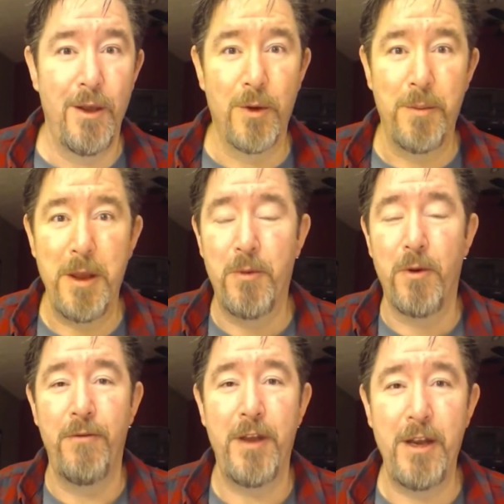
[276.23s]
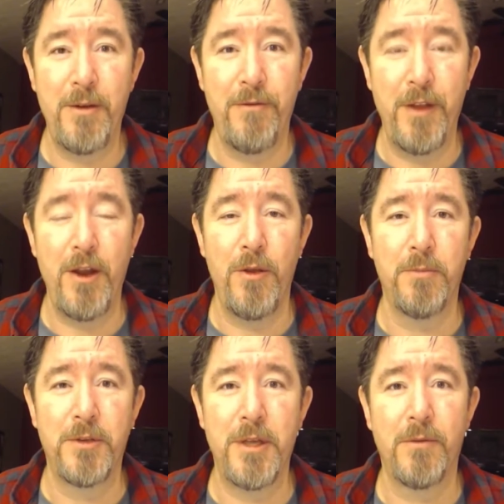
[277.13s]
where people will video
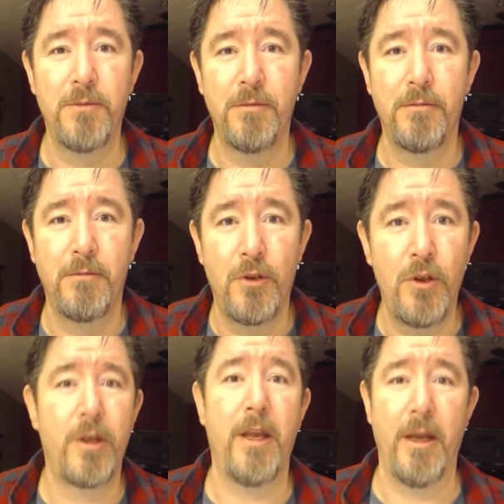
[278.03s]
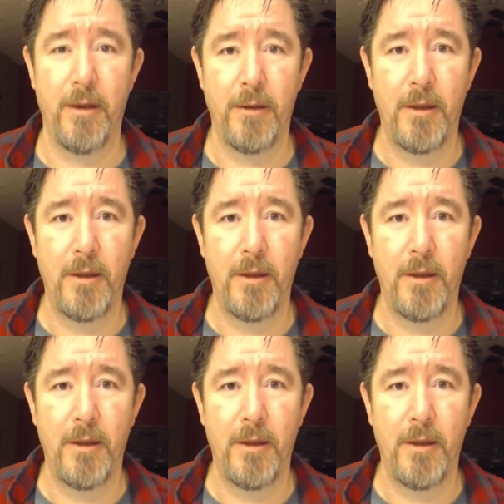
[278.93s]
themselves cooking.